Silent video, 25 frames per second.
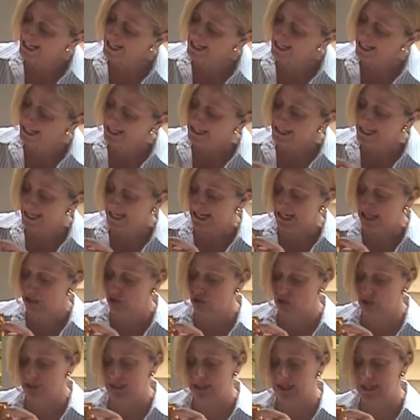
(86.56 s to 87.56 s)

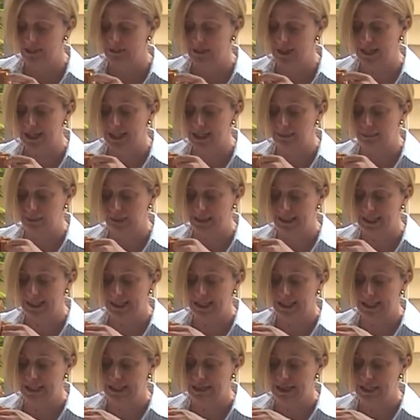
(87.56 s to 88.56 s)
indentation in the label
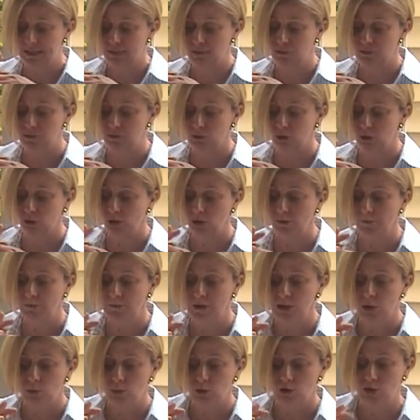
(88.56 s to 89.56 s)
here, in the foil,
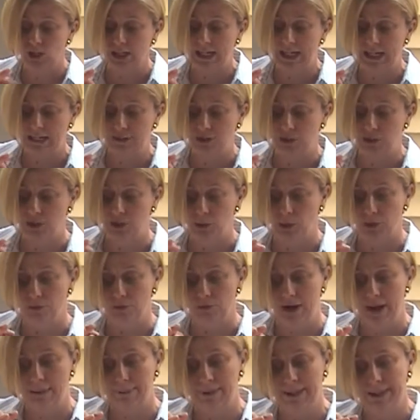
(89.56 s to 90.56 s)
which allows you to
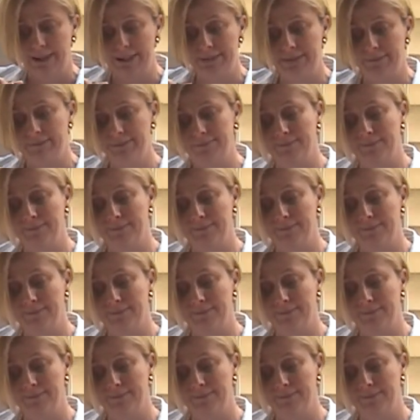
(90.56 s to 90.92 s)
unwrap it.